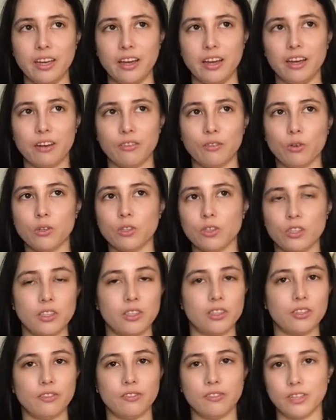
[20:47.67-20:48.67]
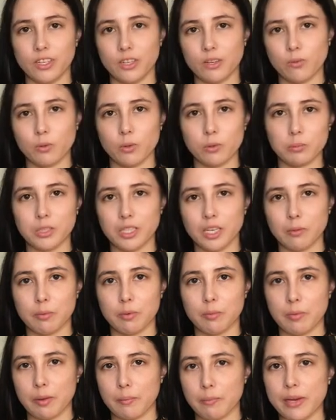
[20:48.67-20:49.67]
And of course, this video will be up
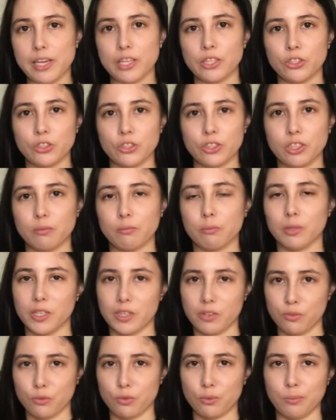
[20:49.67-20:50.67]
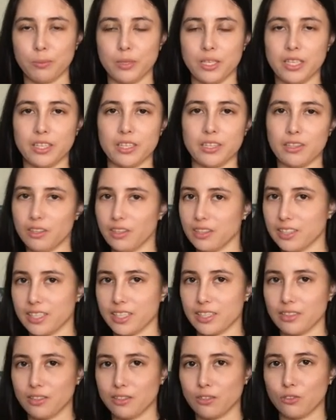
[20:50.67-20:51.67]
on my Patreon, but it'll be an
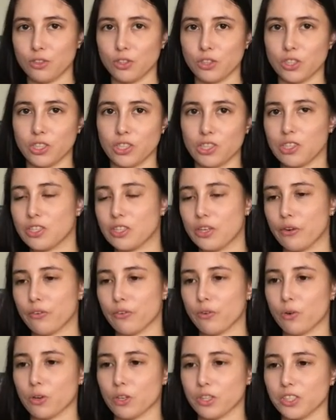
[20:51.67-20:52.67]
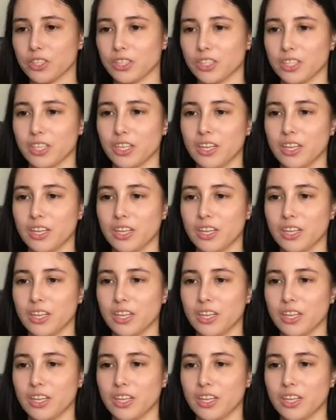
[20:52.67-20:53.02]
uncensored version, so of course,